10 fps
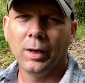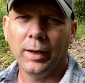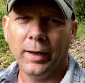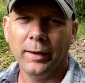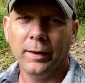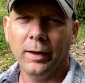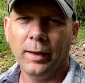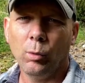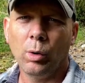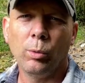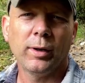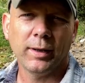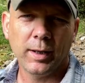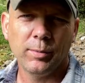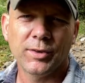and that way we
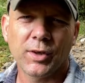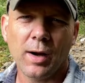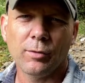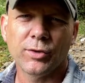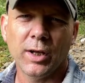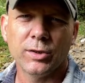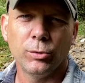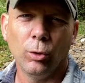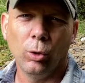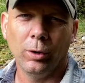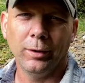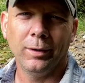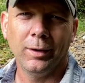can keep this conversation rolling.